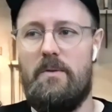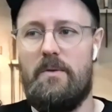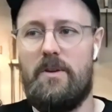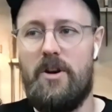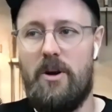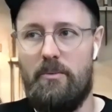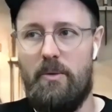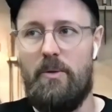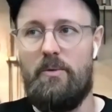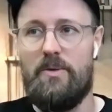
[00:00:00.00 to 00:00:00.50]

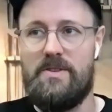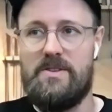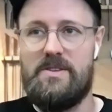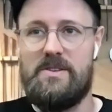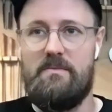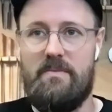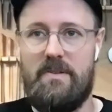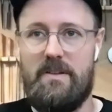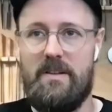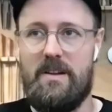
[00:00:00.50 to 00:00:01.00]
come up with
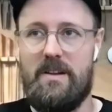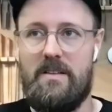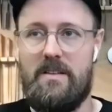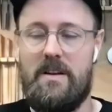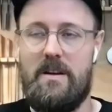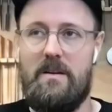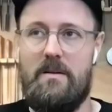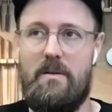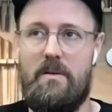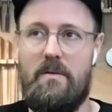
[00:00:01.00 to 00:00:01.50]
something
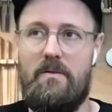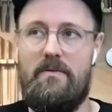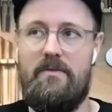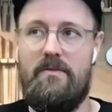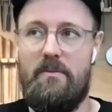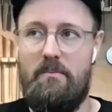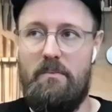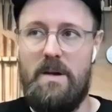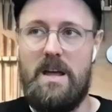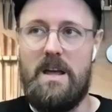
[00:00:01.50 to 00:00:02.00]
that
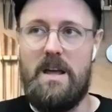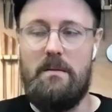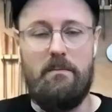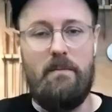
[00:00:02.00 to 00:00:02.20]
for me